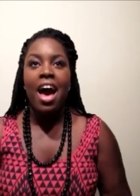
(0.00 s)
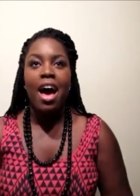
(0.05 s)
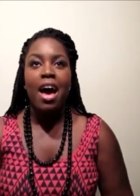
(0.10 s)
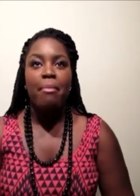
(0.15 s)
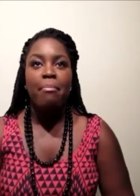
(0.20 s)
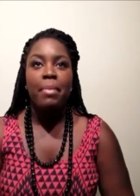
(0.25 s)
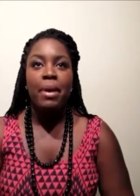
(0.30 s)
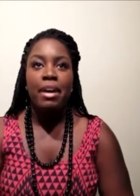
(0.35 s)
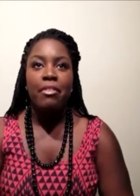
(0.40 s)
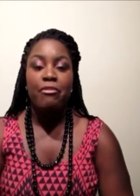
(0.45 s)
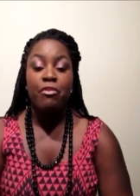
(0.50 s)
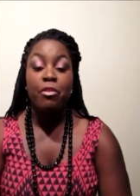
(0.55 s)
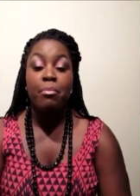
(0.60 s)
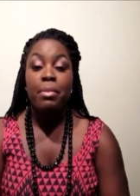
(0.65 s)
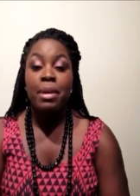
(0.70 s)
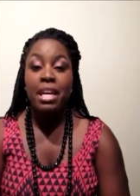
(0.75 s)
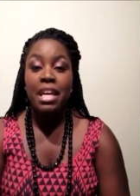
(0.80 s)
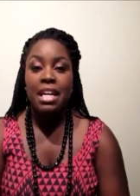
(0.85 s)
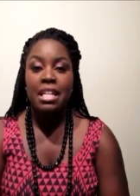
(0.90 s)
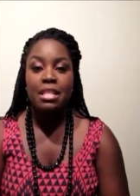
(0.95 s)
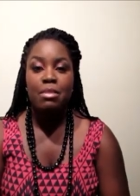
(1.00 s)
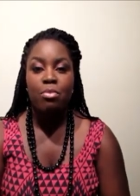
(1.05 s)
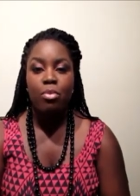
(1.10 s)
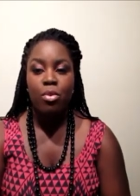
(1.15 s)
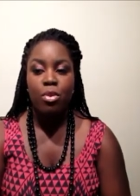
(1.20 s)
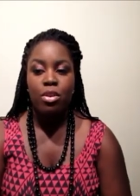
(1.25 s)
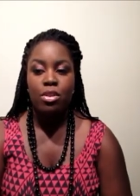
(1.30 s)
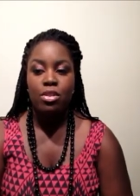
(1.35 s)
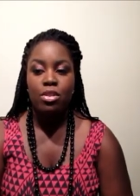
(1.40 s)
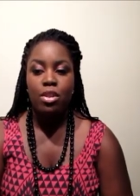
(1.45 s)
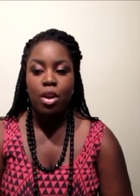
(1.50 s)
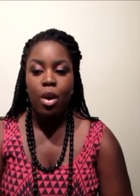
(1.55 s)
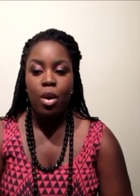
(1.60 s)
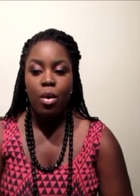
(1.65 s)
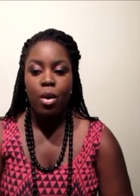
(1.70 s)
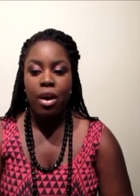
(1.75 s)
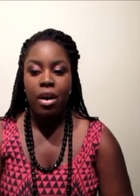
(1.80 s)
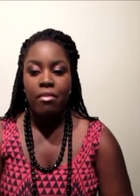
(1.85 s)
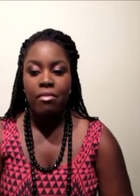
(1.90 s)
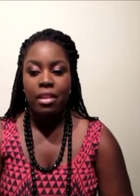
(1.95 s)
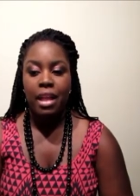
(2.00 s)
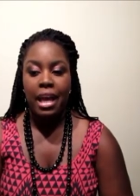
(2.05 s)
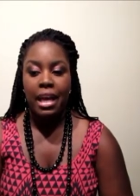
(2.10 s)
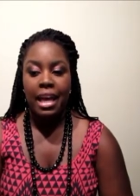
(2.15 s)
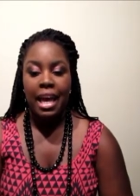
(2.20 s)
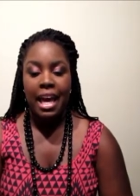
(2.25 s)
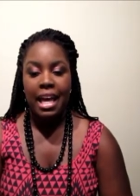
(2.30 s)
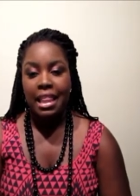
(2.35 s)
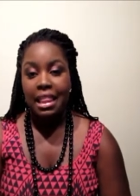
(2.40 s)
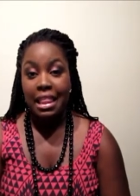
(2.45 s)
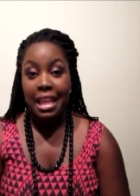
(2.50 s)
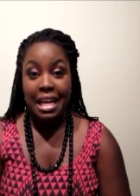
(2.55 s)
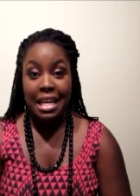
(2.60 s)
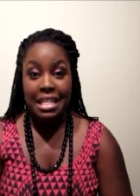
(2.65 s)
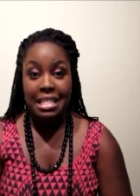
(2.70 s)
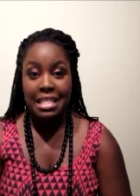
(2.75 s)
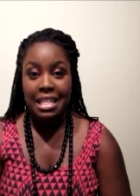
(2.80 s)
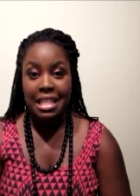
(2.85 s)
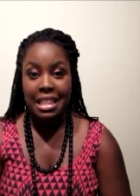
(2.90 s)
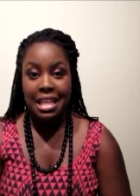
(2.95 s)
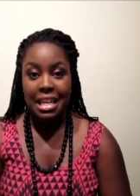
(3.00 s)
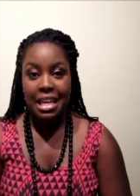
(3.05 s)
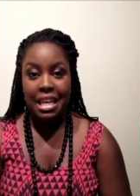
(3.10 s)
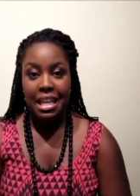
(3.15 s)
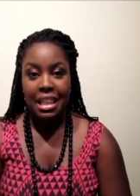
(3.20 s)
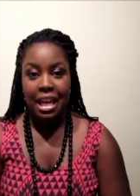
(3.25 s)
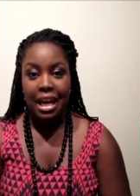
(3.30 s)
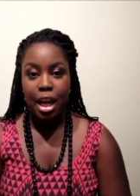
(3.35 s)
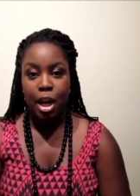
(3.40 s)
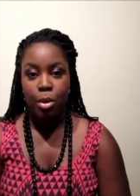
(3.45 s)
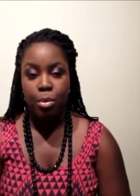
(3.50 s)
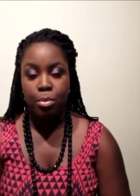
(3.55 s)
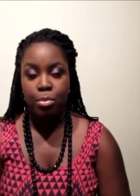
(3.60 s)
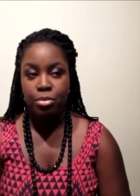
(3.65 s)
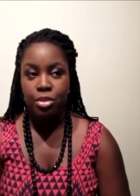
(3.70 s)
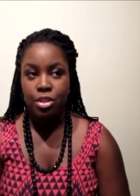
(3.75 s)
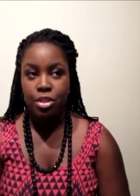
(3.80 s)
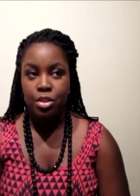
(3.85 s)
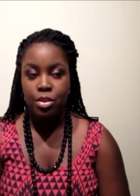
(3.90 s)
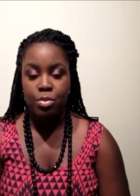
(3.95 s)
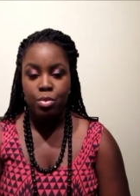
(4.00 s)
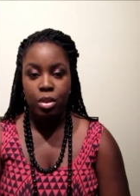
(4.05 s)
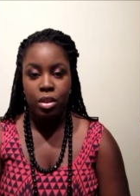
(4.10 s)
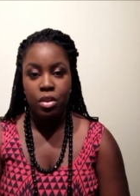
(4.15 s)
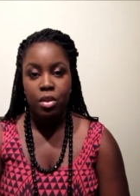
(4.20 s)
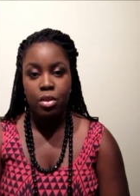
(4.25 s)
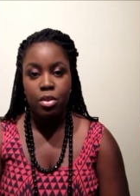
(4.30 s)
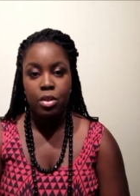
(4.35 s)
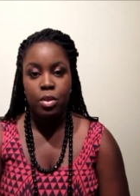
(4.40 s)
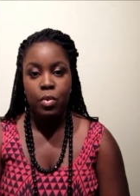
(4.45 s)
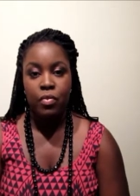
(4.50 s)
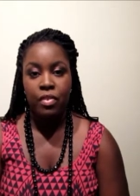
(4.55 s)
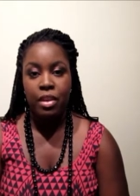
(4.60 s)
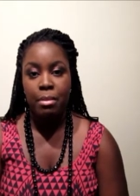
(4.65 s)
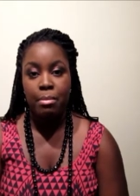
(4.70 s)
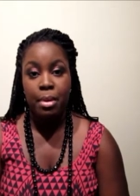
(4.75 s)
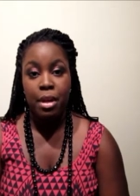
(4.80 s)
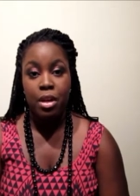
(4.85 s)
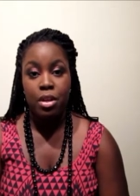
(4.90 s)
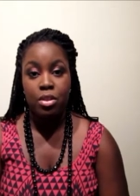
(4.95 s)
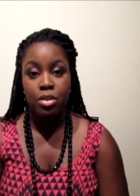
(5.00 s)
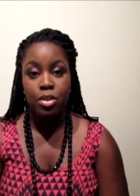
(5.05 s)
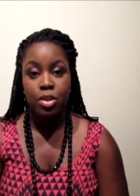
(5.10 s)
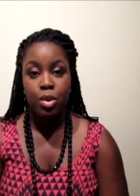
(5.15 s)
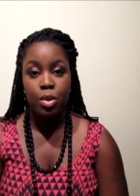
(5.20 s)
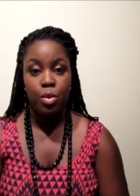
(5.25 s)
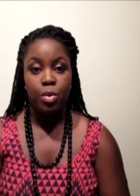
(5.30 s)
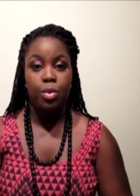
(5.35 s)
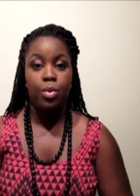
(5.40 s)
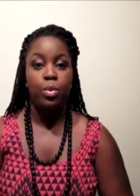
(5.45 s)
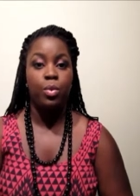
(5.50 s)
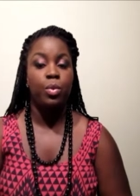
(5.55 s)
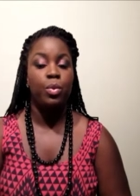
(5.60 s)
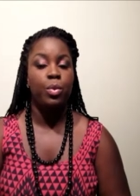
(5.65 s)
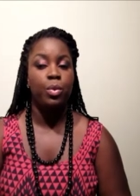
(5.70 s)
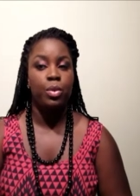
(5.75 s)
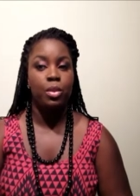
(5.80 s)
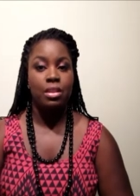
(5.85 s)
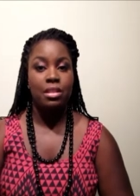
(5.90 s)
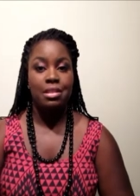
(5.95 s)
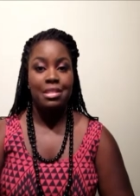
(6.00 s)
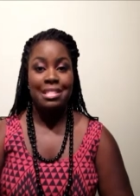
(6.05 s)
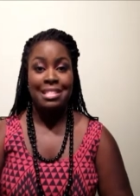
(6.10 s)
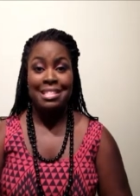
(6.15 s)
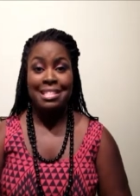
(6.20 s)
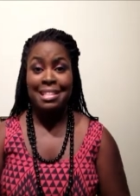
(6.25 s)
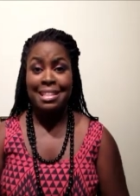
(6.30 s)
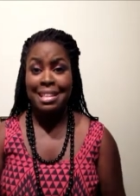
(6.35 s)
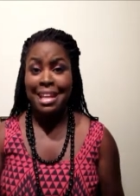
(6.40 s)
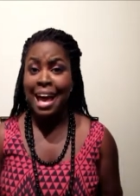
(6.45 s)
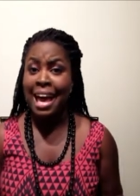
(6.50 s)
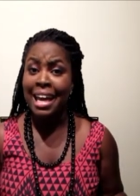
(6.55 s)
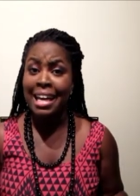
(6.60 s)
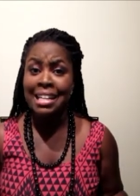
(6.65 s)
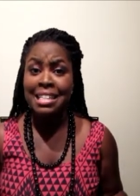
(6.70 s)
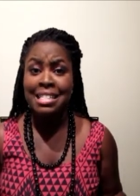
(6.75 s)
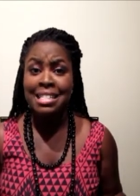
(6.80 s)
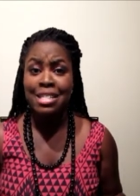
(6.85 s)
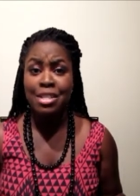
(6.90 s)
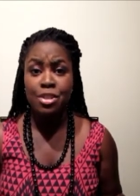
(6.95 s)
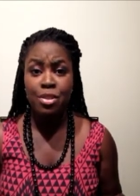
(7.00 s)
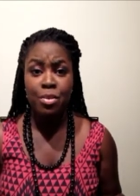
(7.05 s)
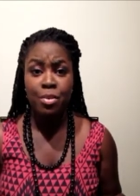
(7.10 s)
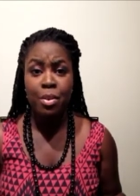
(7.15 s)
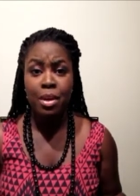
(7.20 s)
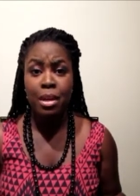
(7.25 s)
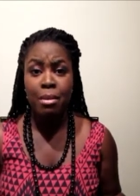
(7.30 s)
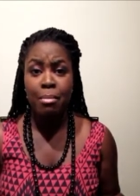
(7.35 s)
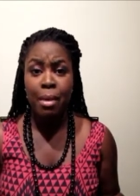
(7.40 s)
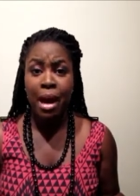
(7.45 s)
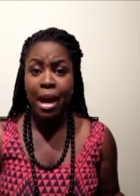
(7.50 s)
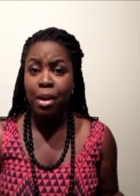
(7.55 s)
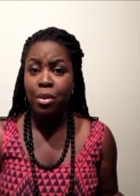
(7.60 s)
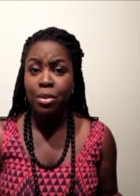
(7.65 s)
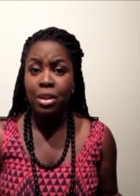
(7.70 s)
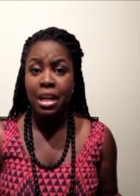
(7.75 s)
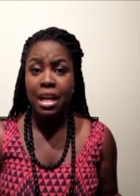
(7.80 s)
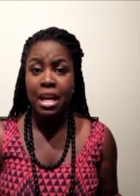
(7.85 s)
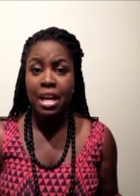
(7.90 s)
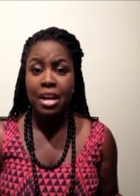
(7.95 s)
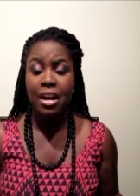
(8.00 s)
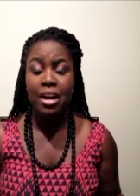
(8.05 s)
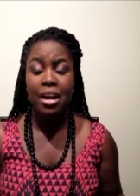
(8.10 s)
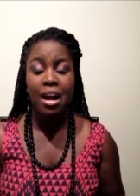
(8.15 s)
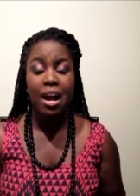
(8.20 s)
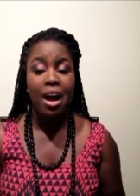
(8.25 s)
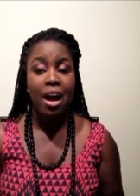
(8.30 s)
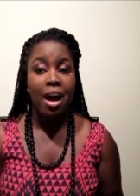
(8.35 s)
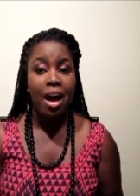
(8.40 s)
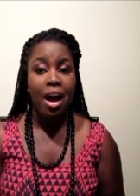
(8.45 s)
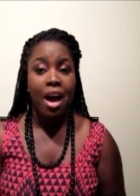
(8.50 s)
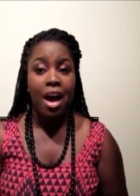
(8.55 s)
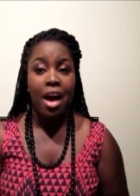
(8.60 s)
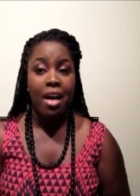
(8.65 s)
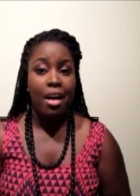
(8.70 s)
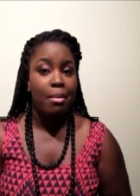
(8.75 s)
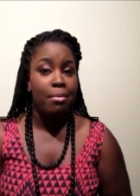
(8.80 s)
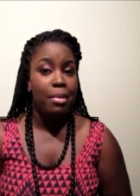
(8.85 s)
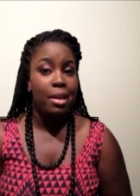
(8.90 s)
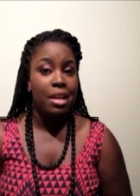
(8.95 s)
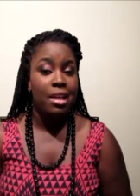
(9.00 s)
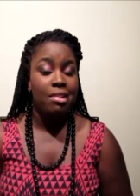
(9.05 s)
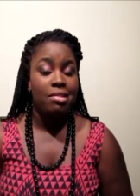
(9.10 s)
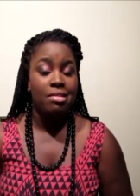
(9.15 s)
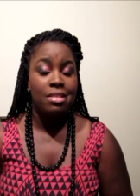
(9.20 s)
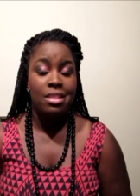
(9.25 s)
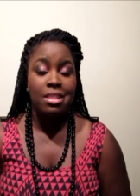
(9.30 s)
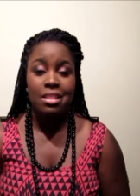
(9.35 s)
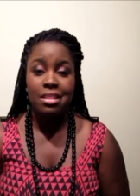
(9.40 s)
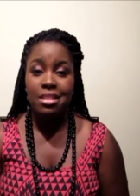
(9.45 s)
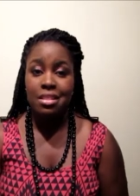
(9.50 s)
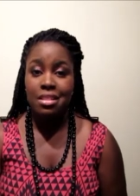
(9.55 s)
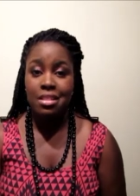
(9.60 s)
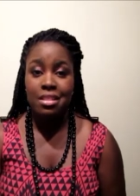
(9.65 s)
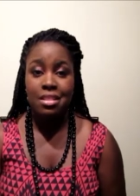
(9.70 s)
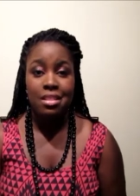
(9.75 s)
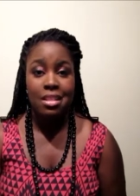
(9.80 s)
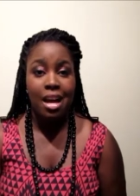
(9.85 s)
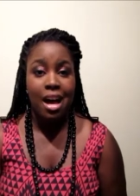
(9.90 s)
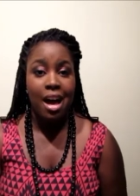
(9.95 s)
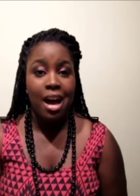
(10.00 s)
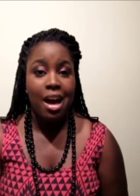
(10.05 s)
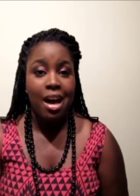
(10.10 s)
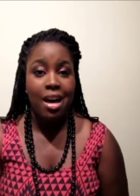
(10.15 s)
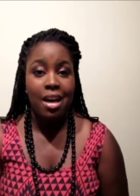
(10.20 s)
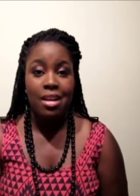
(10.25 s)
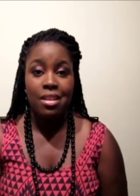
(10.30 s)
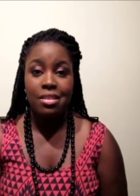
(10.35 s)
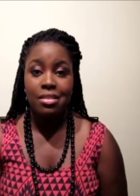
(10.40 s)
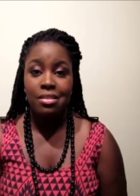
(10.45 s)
But for me, it's more so of like a lazy thing. Like, I'm just one of those females who dislikes doing my own hair. I mean, it's just not,